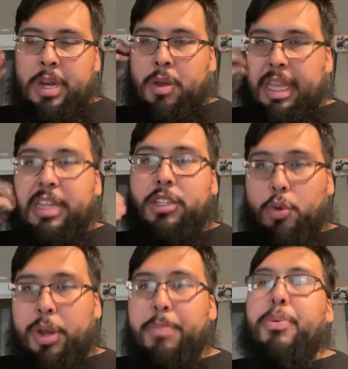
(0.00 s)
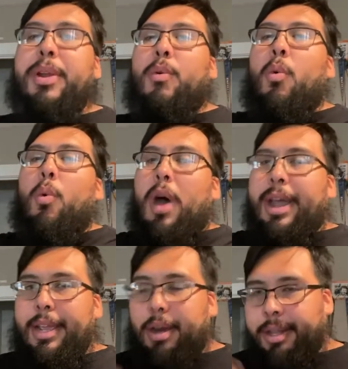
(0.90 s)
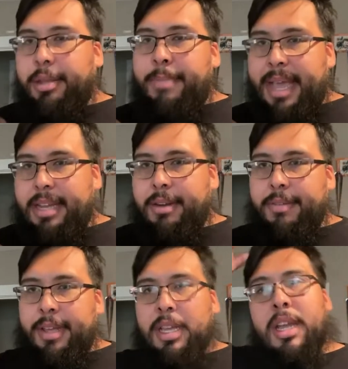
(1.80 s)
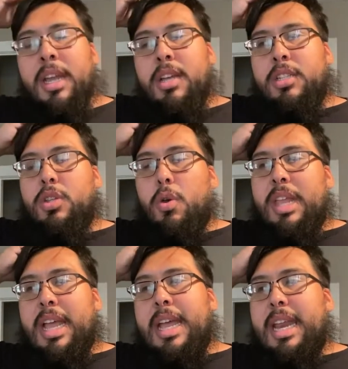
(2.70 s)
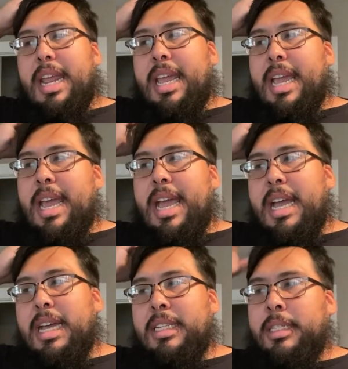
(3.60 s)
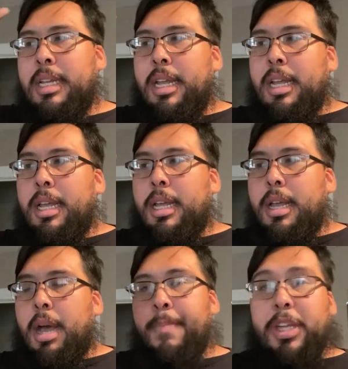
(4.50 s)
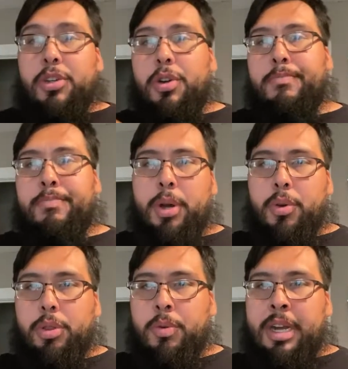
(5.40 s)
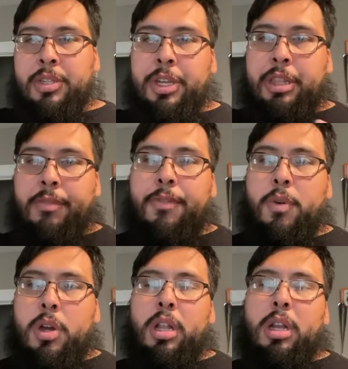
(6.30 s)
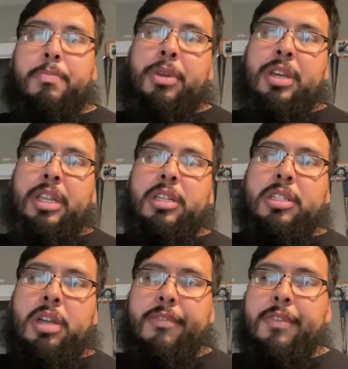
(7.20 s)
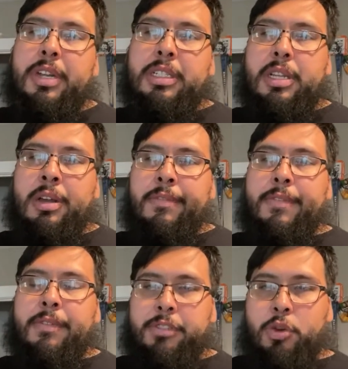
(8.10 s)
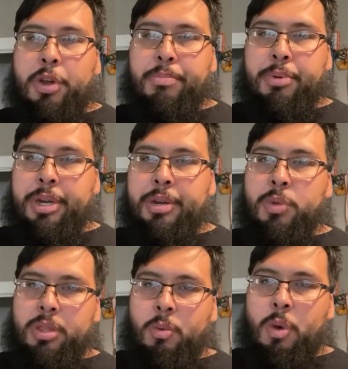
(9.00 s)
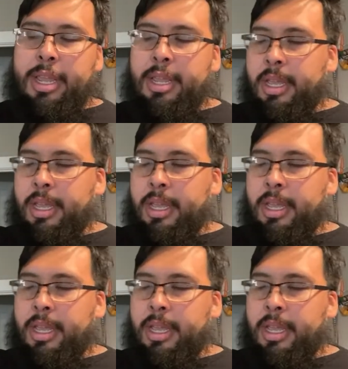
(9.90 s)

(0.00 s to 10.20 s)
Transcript: they screen print white on the back of it so that it has a mixture of both, right? So you get the full color, but you get the softness of screen printing with the white